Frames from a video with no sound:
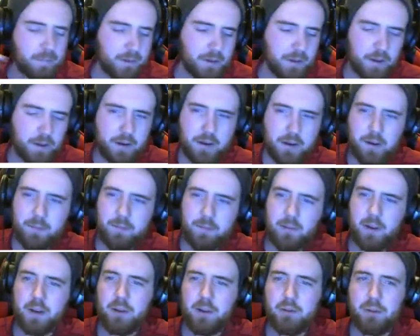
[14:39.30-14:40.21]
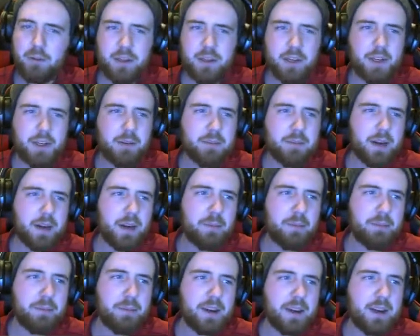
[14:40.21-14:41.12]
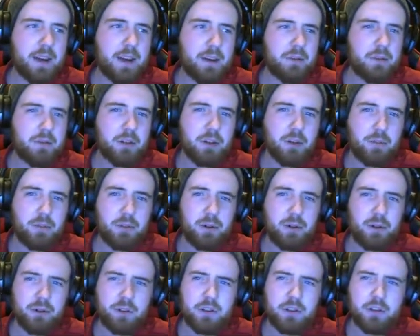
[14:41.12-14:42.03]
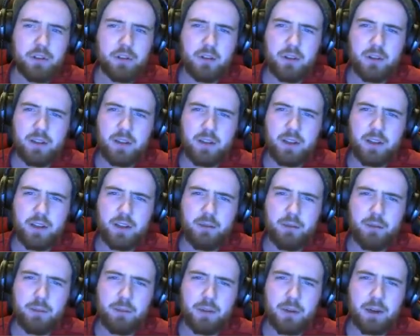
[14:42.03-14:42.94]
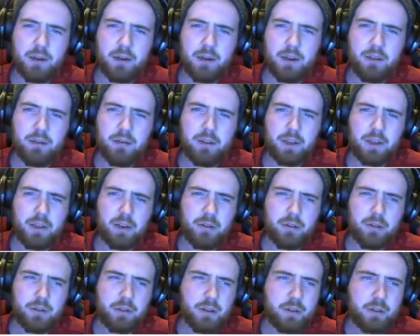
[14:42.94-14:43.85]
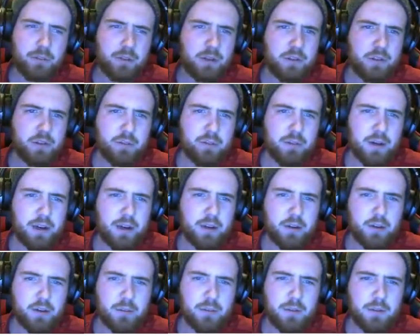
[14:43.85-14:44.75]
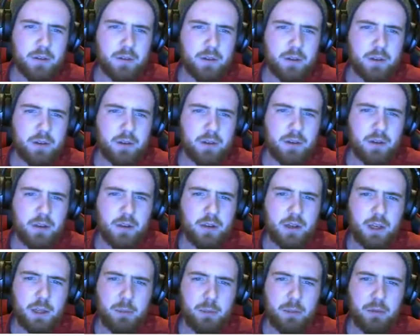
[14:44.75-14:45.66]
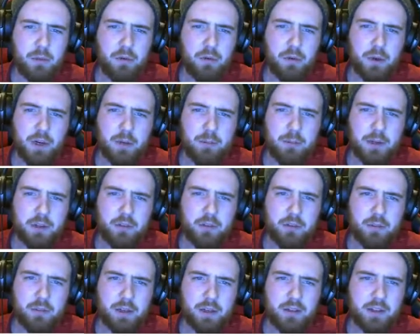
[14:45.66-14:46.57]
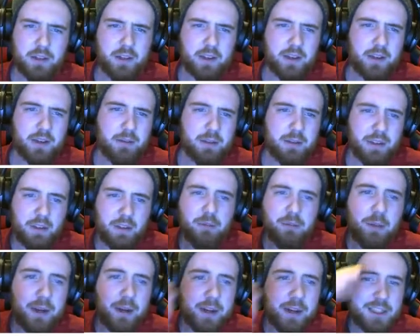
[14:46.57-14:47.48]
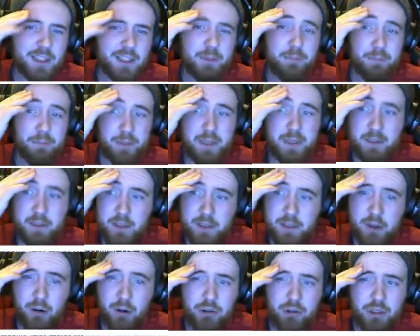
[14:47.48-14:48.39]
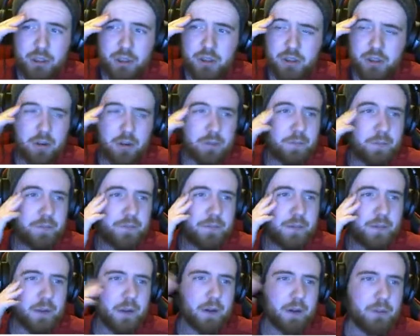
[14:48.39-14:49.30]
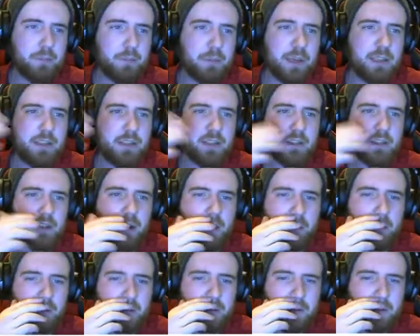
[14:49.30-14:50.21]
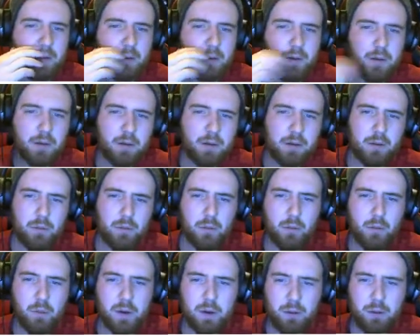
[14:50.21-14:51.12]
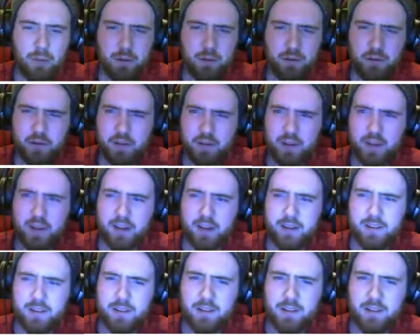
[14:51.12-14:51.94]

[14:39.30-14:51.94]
Yeah. Alright, we're getting back out in the open ocean, so I think we might not even encounter another piece of biome before we get back to our base. I think this might actually be the ocean our base is on. What was that?